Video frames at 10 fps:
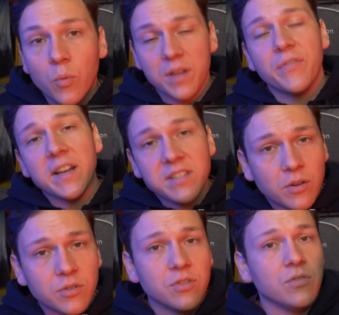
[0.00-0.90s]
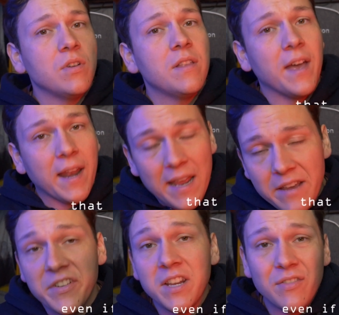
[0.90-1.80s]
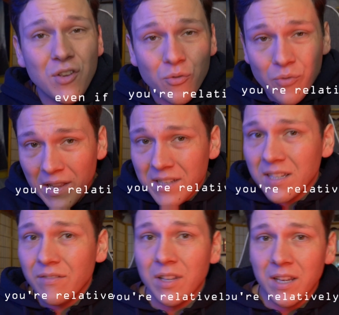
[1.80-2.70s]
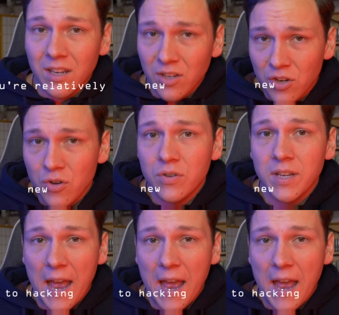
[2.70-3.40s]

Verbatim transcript: What if I told you that even if you're relatively new to